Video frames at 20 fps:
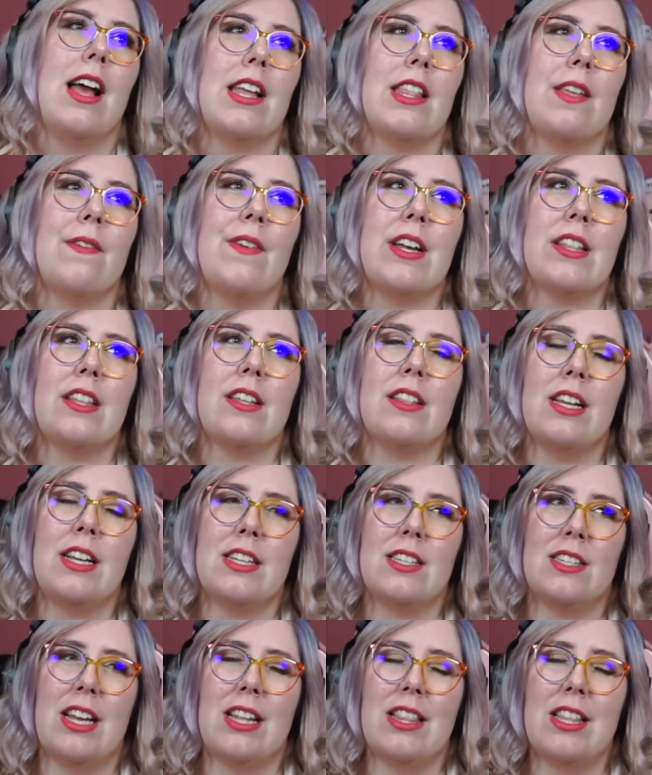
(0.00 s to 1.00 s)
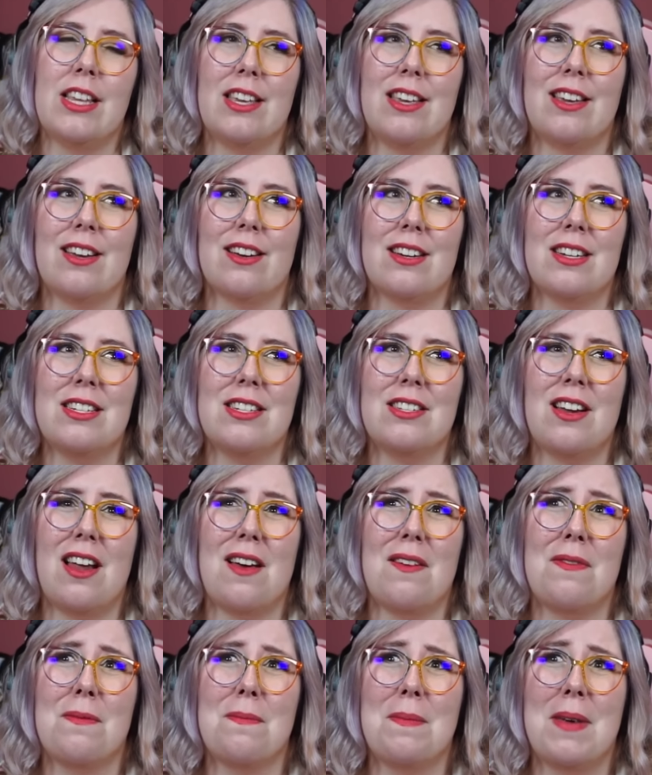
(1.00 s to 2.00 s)
And the fact that they said the year and
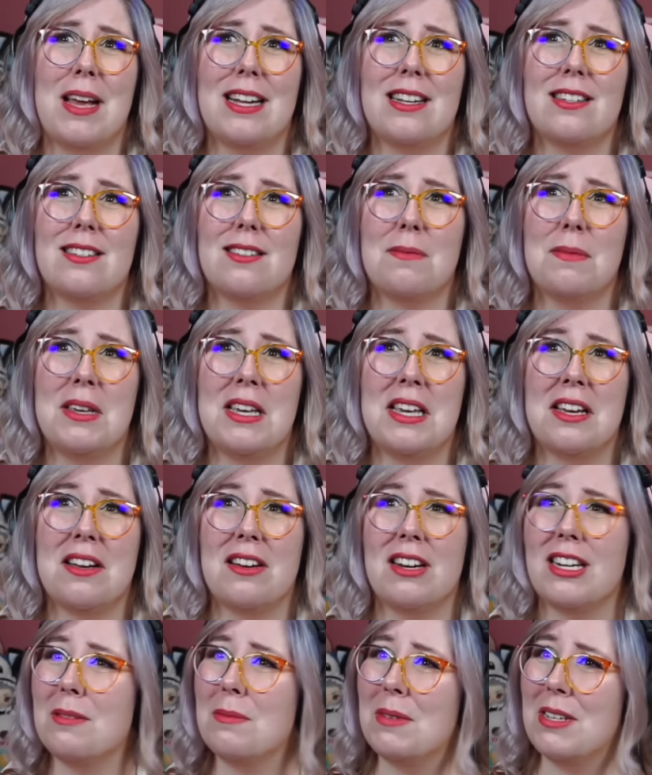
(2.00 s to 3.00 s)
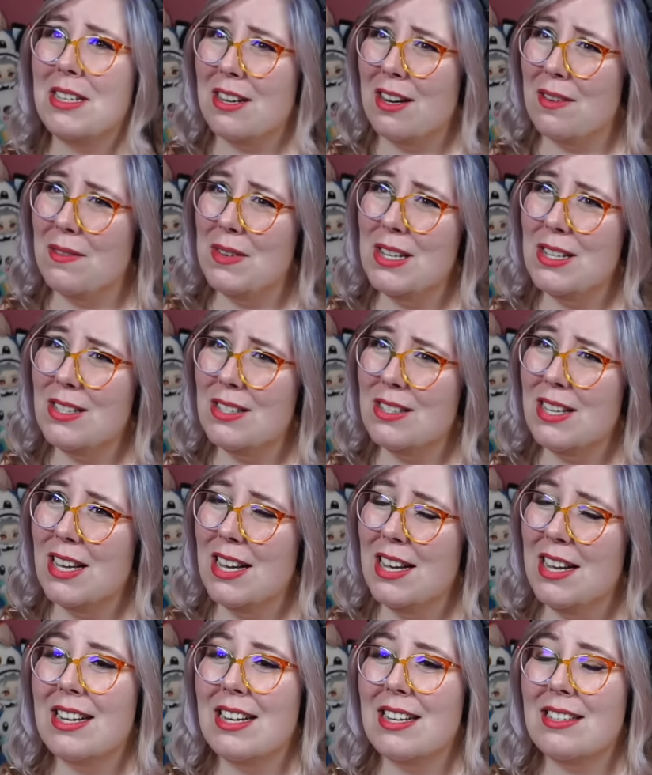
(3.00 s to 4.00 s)
stuff makes me incredibly nervous
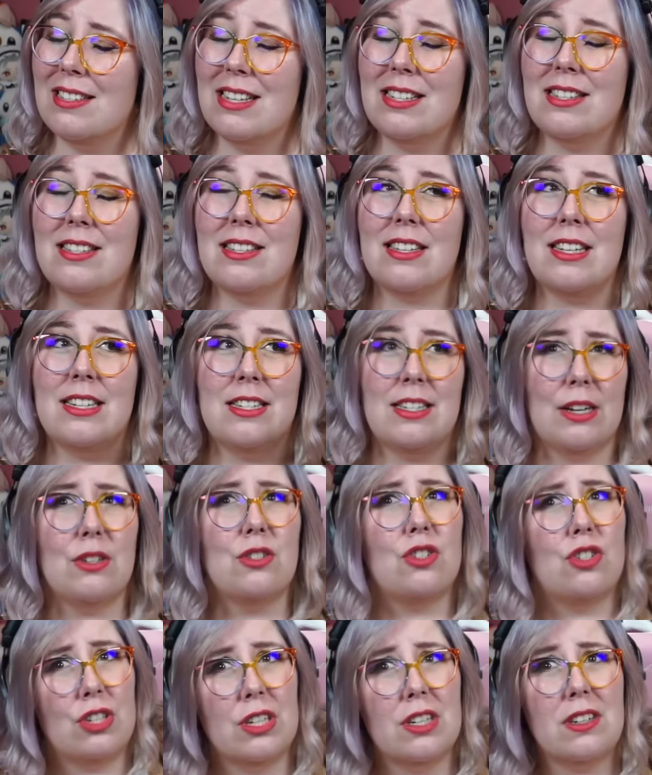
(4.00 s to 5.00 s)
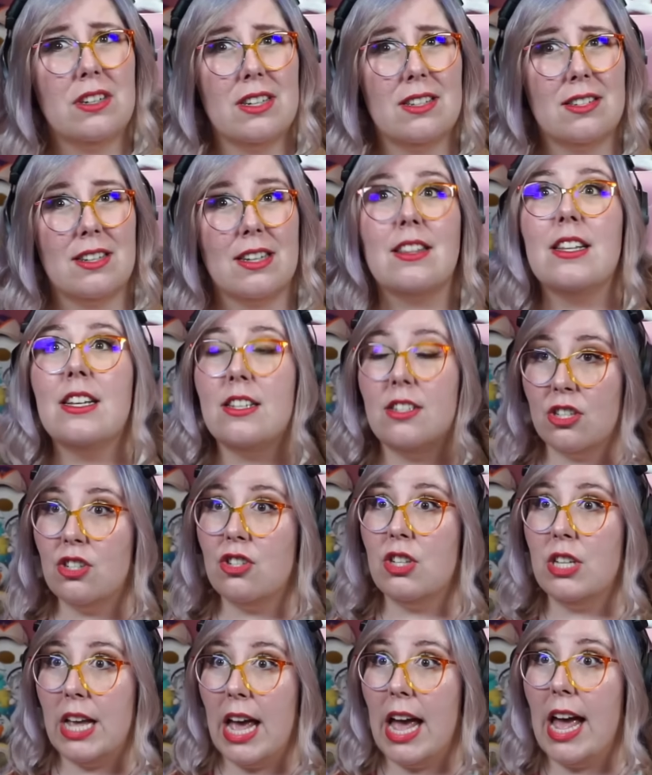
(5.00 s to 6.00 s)
because it's it sounds serious. Like this is
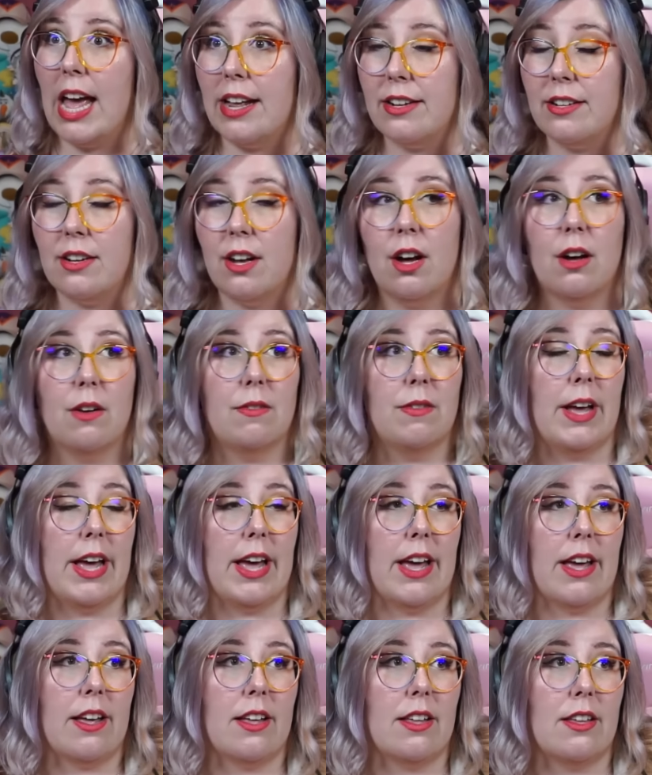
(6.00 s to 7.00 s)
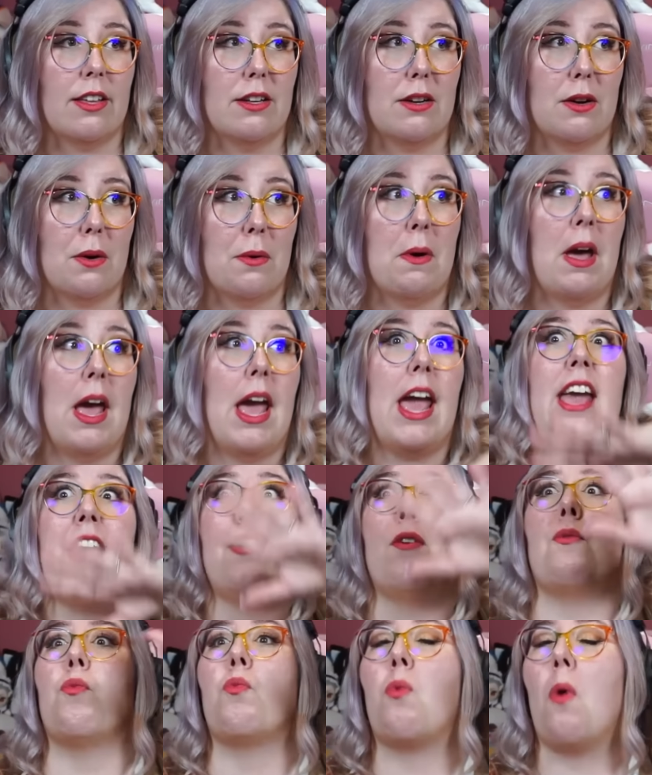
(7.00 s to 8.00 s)
the end of a you know
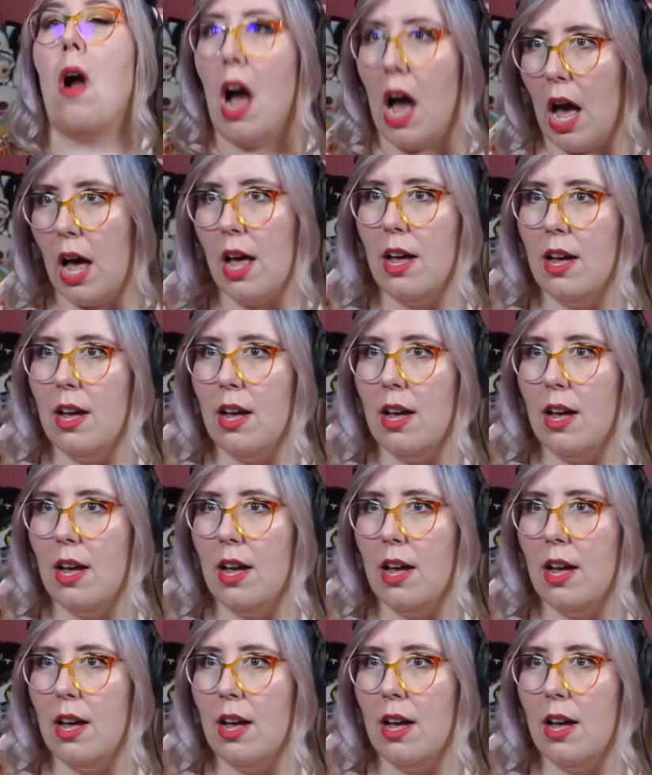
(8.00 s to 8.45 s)
era.